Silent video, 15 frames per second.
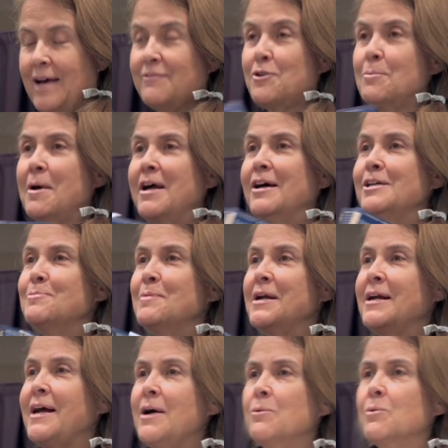After my husband
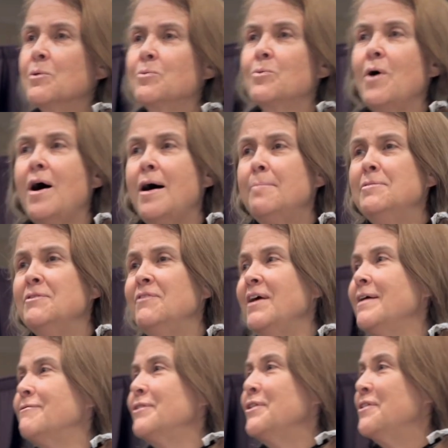and I were robbed of
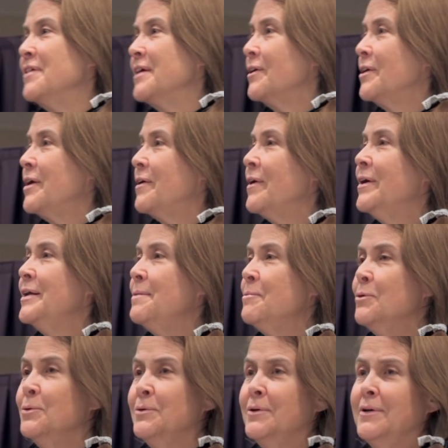everything on our
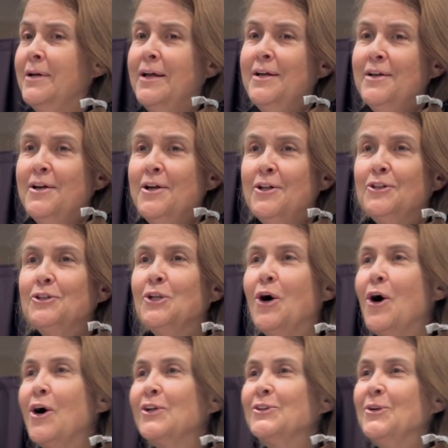honeymoon,
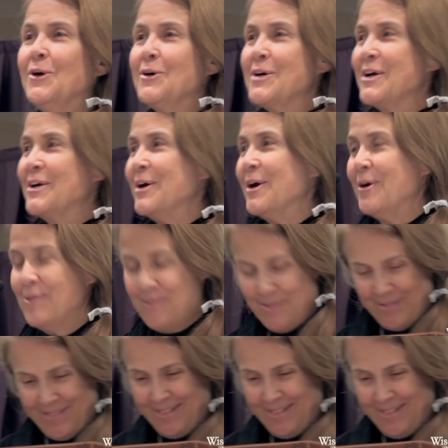long, long ago.